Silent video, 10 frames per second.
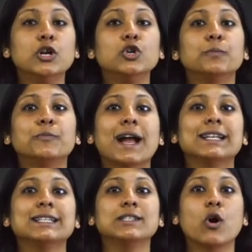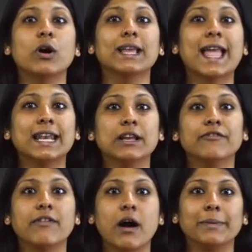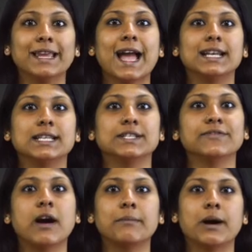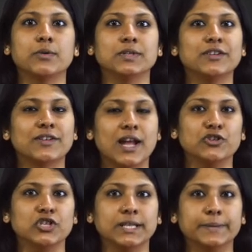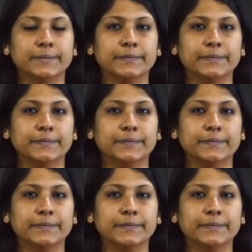to practice organic farming at his farmhouse in Ranchi.